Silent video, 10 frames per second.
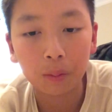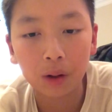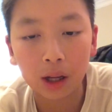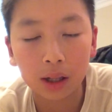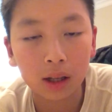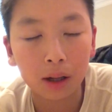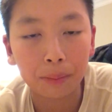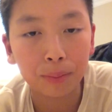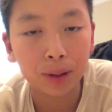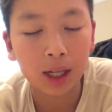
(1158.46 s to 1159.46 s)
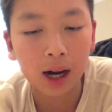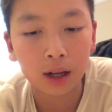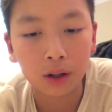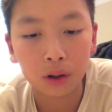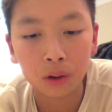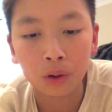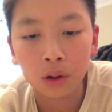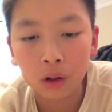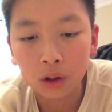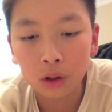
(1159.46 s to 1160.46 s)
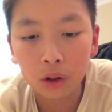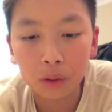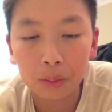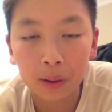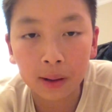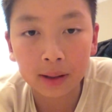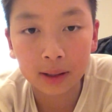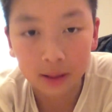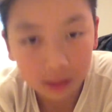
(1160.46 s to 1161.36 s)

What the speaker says: like the piano notebooks.